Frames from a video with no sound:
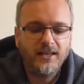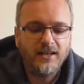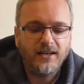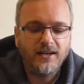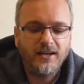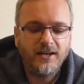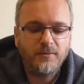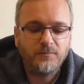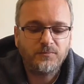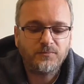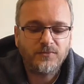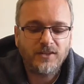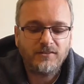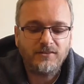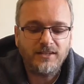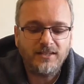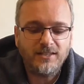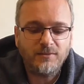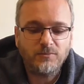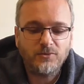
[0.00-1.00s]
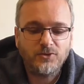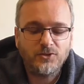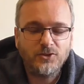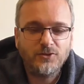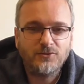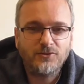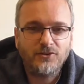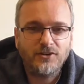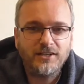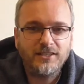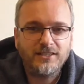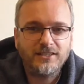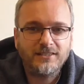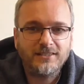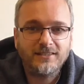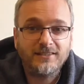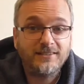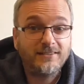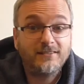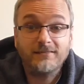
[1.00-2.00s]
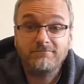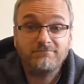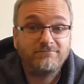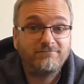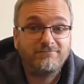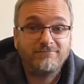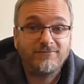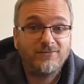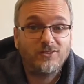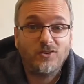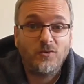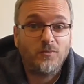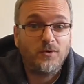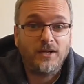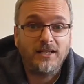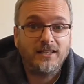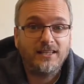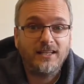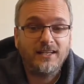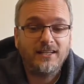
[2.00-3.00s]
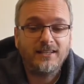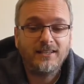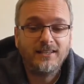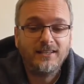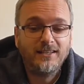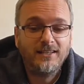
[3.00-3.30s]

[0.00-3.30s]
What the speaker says: I've had number 2 for ages and I've not played that.